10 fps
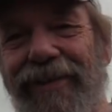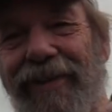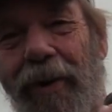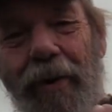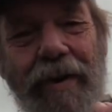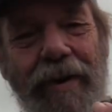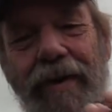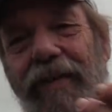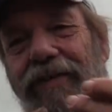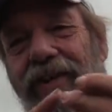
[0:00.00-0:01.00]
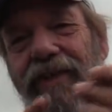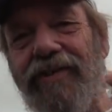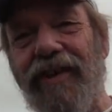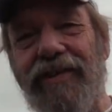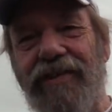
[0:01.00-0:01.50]
So the
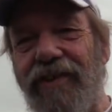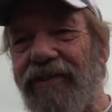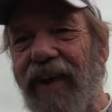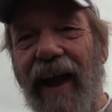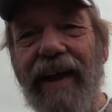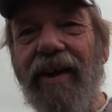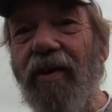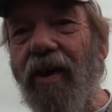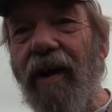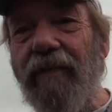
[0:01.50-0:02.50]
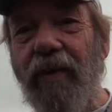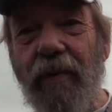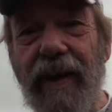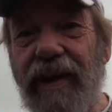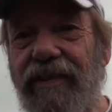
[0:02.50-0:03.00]
chestnuts just dangle off the
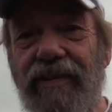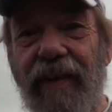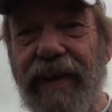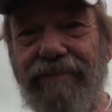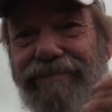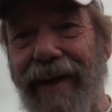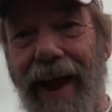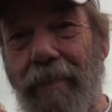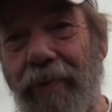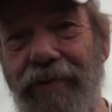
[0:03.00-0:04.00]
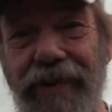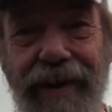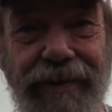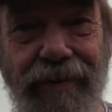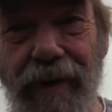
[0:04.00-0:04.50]
reeds like apples
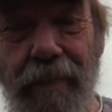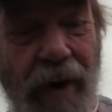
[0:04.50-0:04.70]
on a tree